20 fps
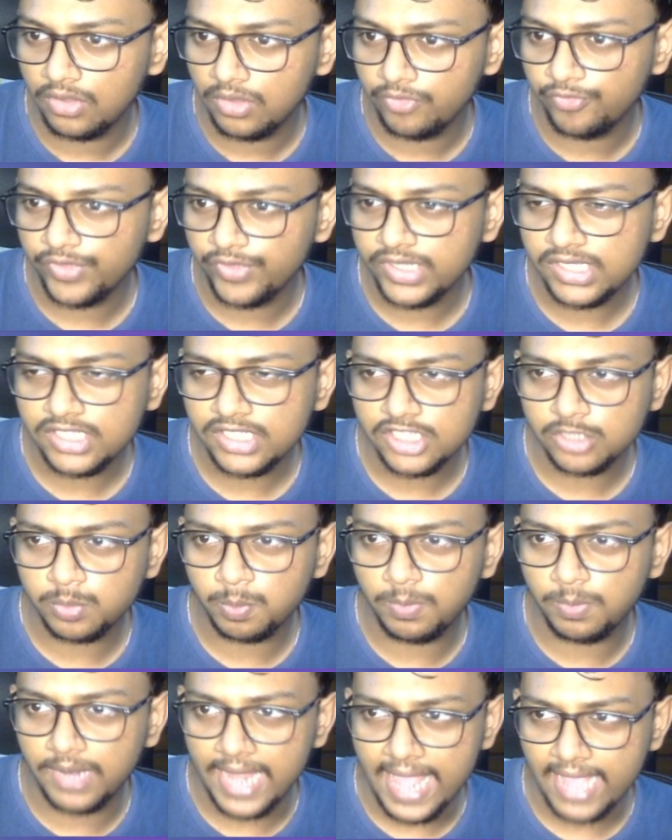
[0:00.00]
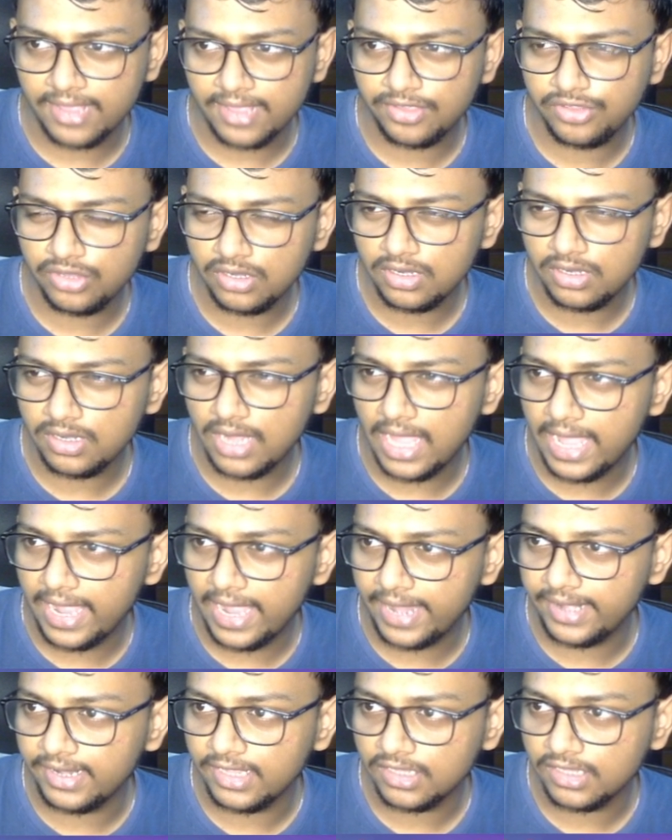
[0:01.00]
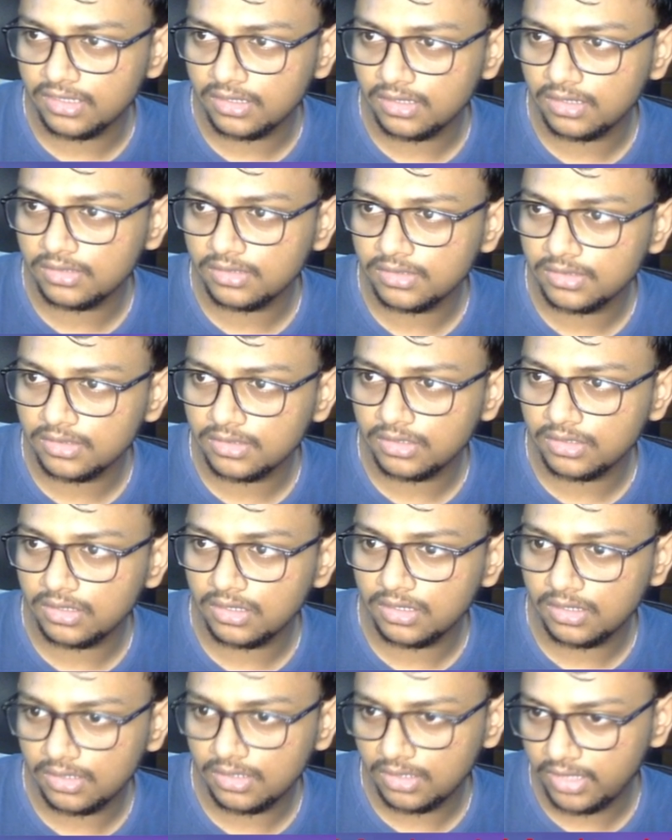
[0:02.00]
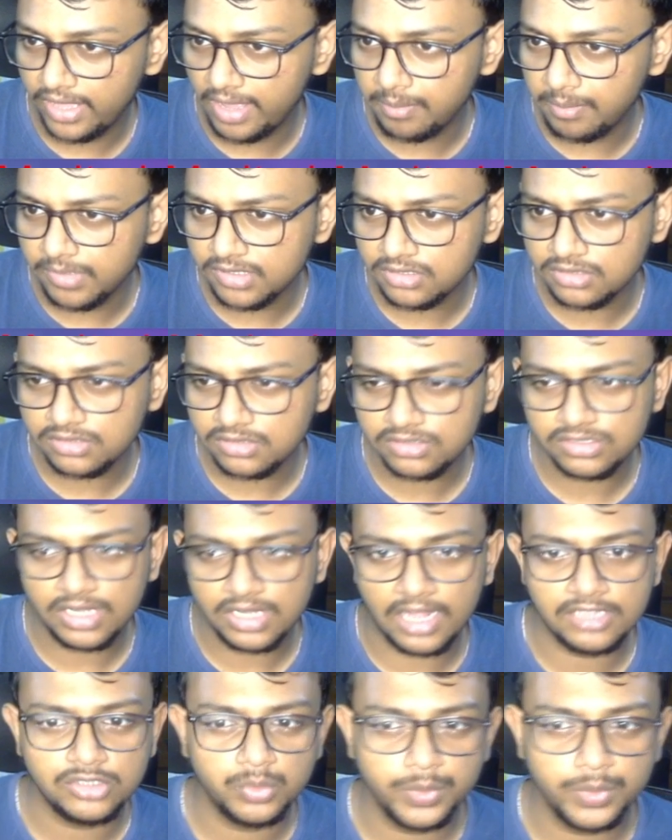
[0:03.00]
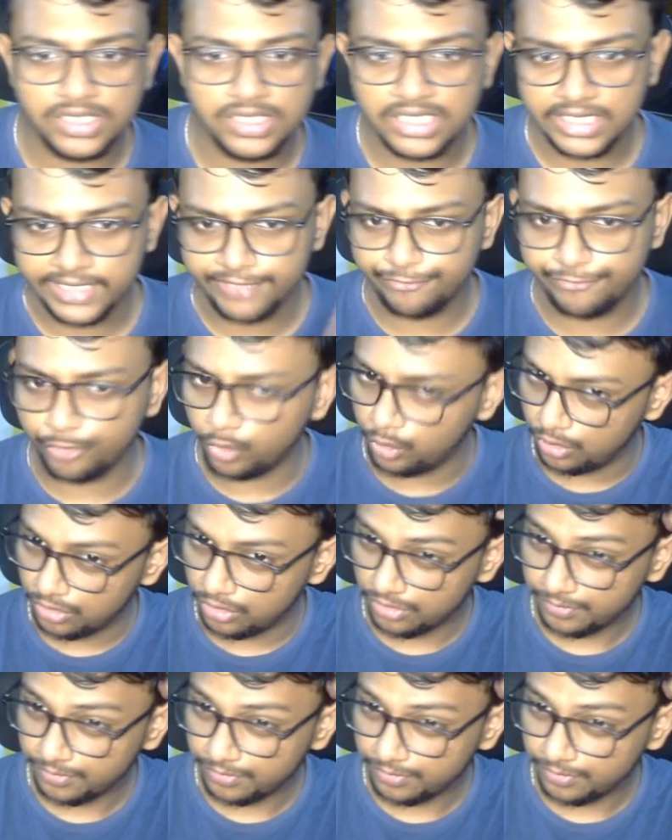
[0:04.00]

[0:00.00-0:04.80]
Vidit is black here and Heimisson starts with e4.